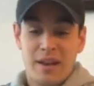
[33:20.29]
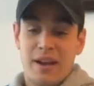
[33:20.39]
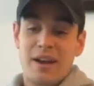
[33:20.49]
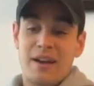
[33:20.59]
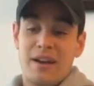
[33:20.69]

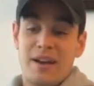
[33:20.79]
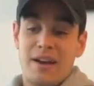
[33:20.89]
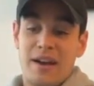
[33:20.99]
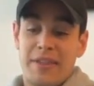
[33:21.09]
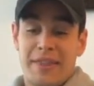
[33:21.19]

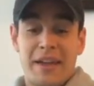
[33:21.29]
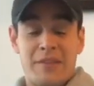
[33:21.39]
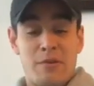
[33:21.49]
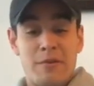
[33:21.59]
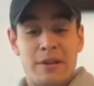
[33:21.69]
I think I've
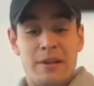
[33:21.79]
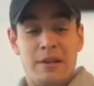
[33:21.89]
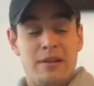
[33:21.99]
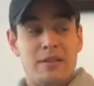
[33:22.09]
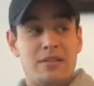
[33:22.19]
already
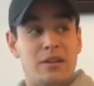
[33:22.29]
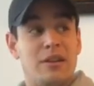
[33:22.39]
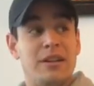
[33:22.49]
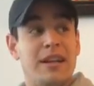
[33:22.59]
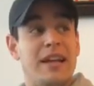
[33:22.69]
started